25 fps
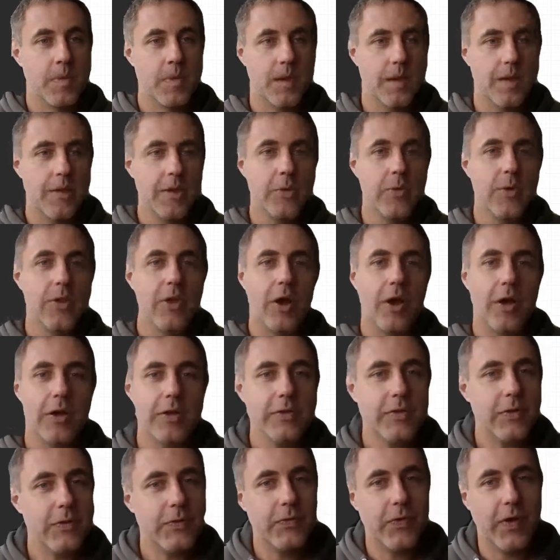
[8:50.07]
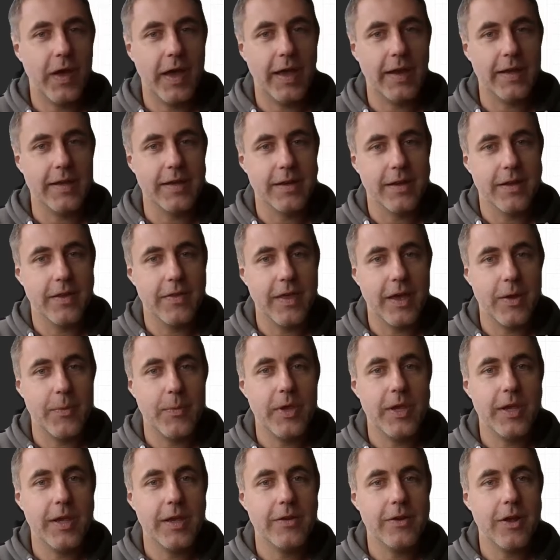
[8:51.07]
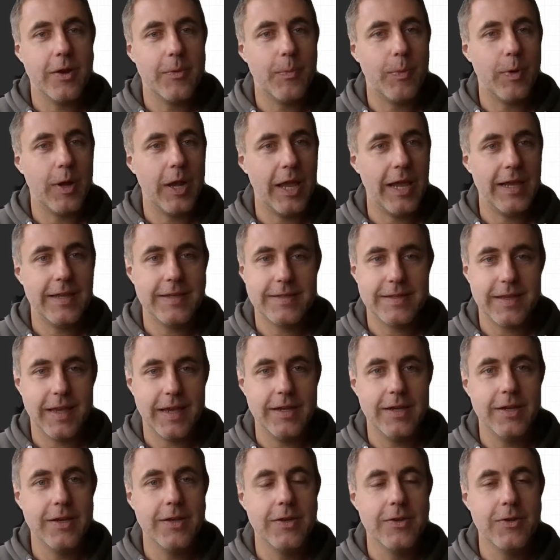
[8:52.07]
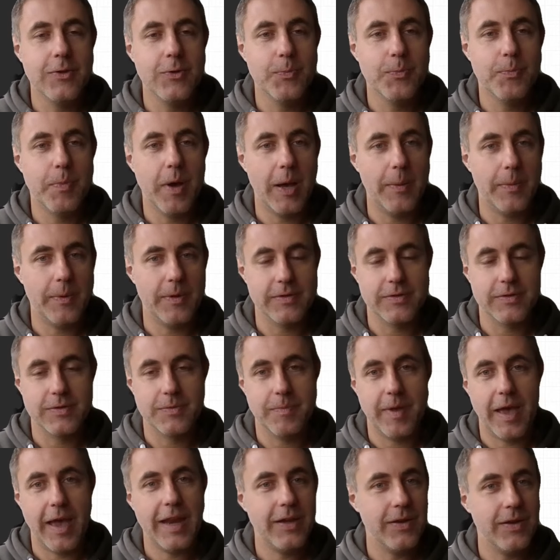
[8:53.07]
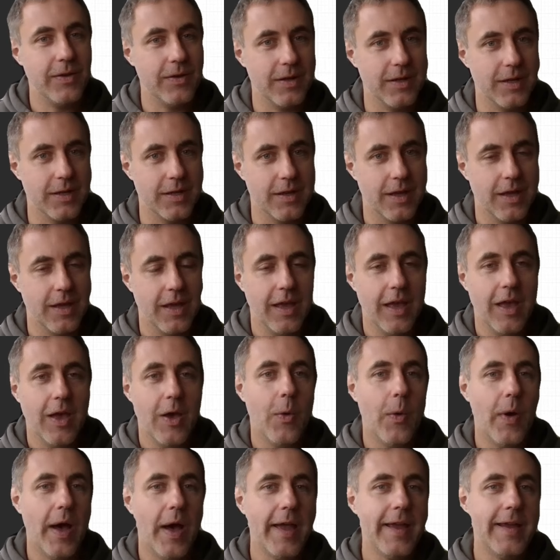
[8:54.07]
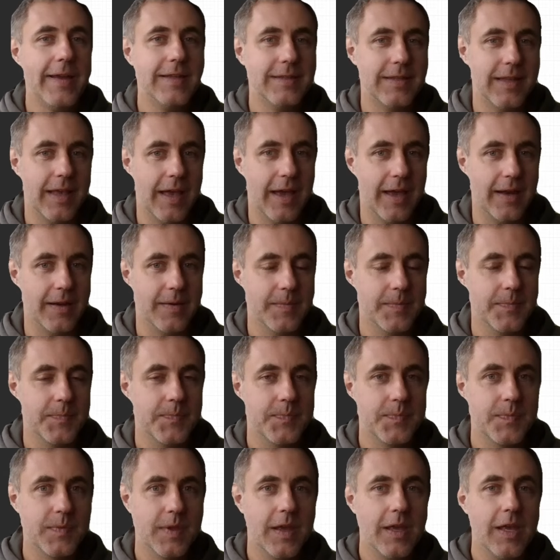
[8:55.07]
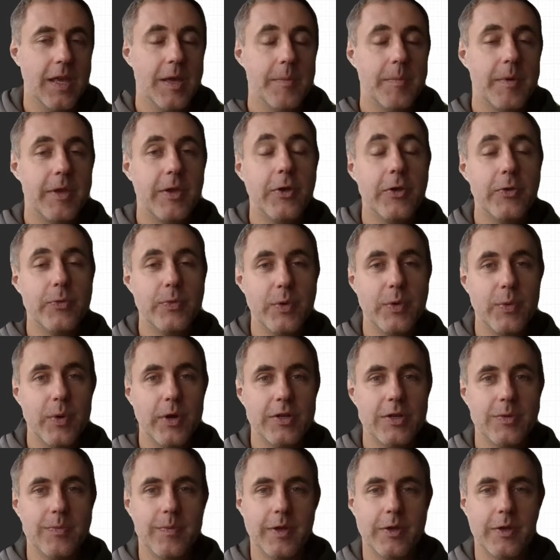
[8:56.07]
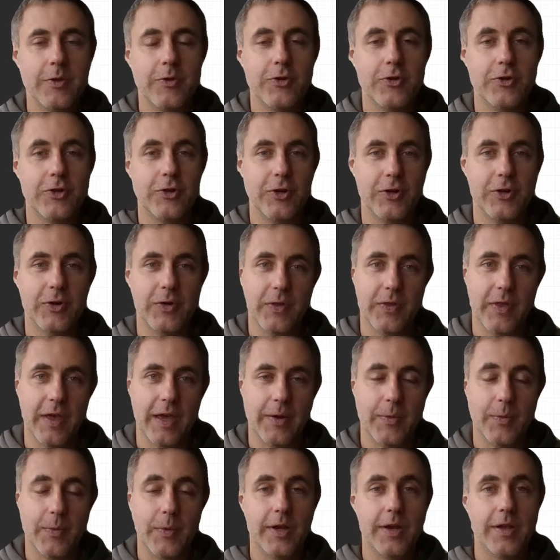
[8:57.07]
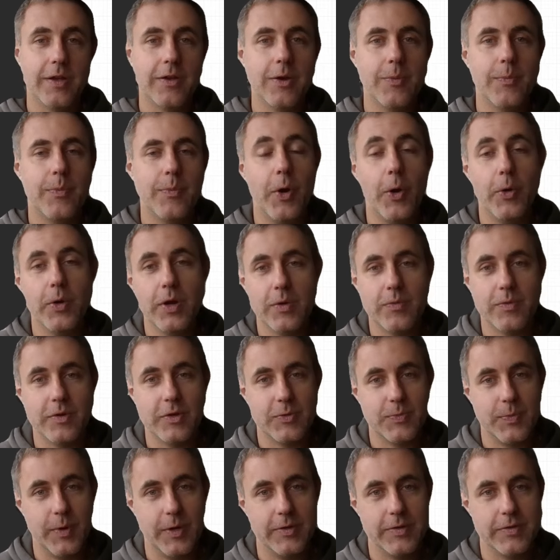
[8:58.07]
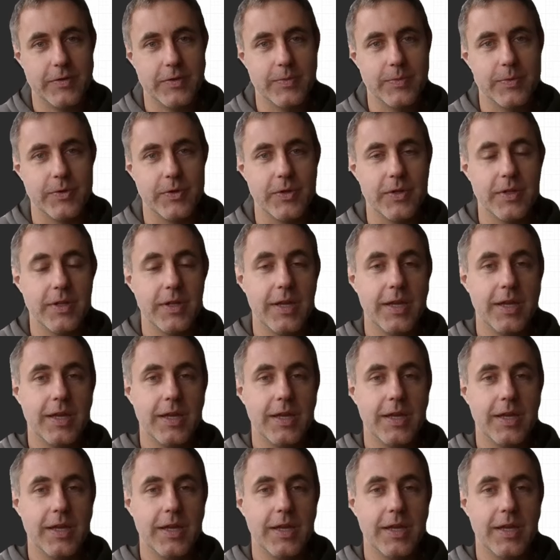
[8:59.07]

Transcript: You will also find that we cannot place any new bubbles manually. Why is that? Because we want to make sure that when a component responsible